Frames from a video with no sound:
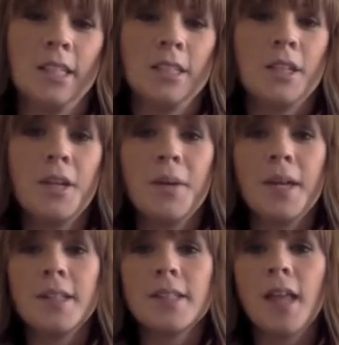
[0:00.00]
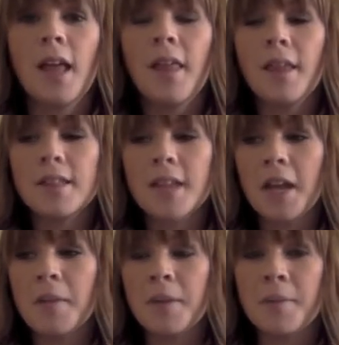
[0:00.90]
So anyways, that's
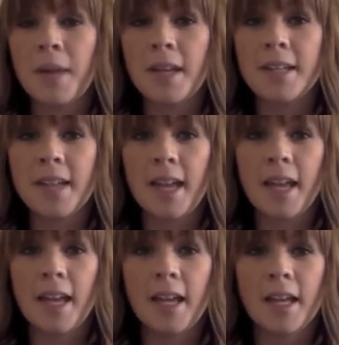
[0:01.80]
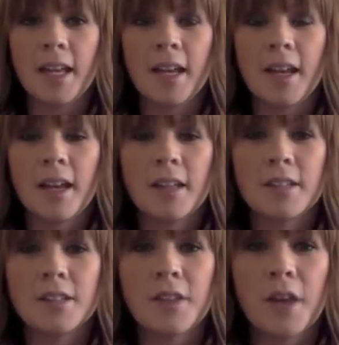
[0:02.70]
kind of been my day, and
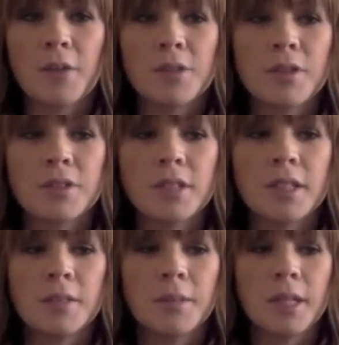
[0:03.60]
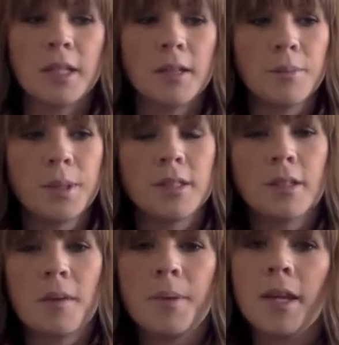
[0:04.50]
so that resulted in me pit
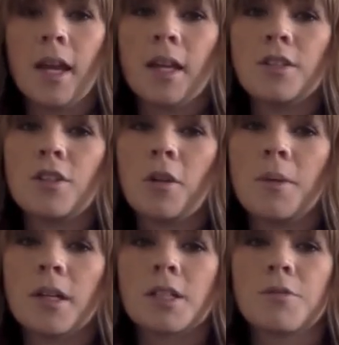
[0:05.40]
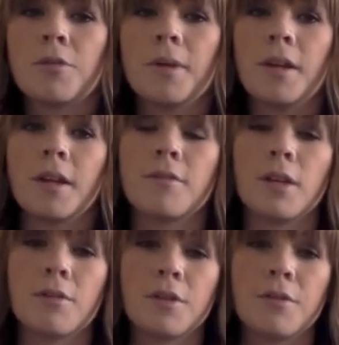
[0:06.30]
stopping at Starbucks for my
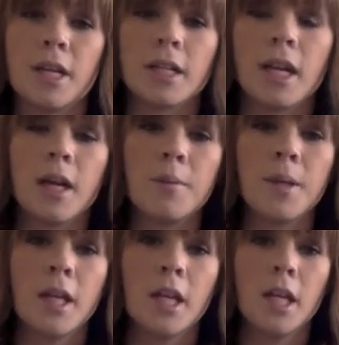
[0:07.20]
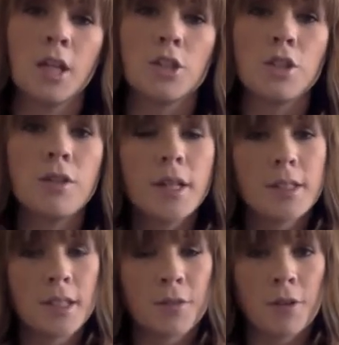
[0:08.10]
favorite red cup 2
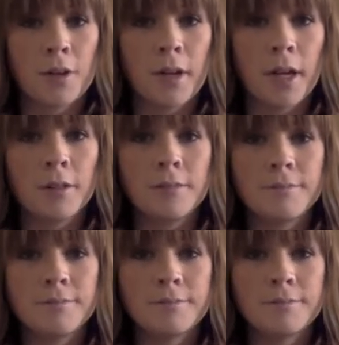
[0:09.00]
days in a row now.